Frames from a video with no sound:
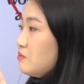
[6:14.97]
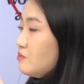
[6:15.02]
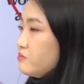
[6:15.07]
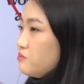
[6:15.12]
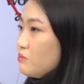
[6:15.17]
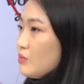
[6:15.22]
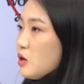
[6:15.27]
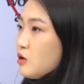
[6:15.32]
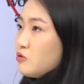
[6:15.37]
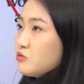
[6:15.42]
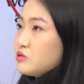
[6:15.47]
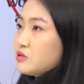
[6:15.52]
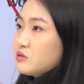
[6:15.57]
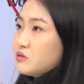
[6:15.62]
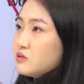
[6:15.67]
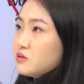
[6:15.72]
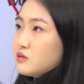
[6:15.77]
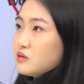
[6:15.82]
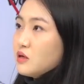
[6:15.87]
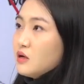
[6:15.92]

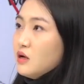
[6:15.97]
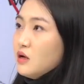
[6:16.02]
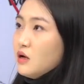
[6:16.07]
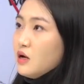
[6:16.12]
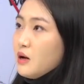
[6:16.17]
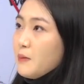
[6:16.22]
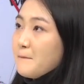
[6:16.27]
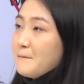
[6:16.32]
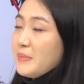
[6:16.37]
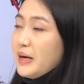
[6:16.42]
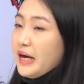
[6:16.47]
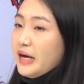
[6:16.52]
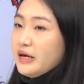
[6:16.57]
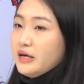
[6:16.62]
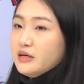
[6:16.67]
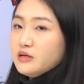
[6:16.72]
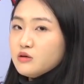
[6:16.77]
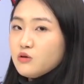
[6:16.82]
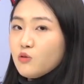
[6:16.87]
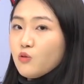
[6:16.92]
most
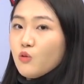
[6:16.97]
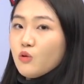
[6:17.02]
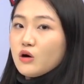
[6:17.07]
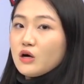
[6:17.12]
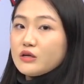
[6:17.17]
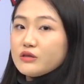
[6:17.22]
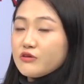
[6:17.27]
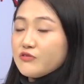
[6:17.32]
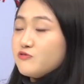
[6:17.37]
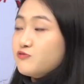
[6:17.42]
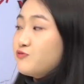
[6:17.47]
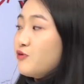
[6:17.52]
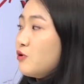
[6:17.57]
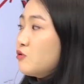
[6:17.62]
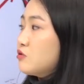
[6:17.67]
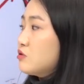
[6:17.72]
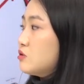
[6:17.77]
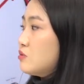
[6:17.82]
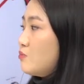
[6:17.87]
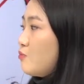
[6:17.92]
main or the
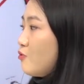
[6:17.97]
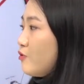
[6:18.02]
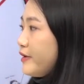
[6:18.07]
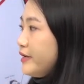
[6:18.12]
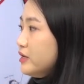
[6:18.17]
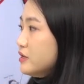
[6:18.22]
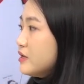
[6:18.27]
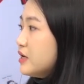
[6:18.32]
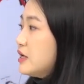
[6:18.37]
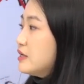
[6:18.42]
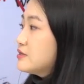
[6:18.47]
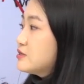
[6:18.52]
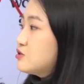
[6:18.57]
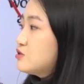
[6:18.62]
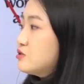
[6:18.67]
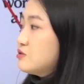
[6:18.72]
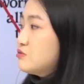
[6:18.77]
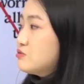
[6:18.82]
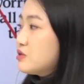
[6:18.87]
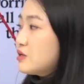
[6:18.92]
focal point,
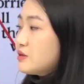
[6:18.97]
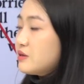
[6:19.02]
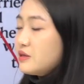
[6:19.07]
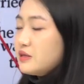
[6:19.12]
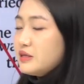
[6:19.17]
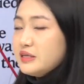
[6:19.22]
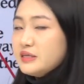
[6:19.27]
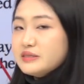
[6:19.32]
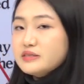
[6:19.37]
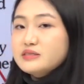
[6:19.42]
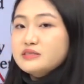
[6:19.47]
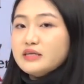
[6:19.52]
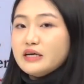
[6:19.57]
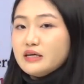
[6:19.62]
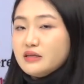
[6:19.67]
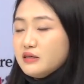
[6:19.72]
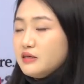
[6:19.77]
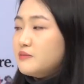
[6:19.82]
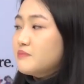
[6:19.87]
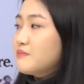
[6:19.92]
to the least
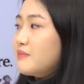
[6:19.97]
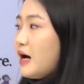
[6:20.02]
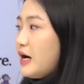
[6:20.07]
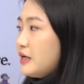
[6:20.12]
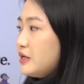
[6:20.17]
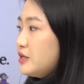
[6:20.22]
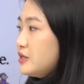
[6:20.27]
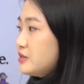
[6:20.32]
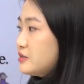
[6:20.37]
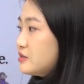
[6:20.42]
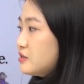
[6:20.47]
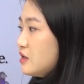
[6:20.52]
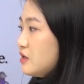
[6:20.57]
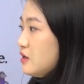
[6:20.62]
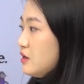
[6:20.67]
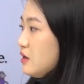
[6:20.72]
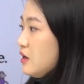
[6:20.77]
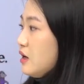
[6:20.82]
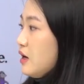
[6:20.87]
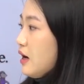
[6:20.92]
salient matters.
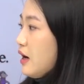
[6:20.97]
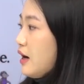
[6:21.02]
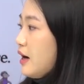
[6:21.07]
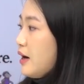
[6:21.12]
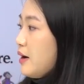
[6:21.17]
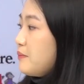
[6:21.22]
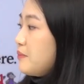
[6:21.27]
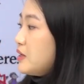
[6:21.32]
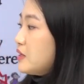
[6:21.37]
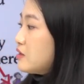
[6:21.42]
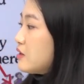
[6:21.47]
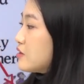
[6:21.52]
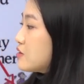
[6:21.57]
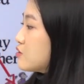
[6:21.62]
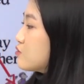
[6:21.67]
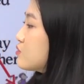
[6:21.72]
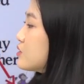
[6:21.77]
In other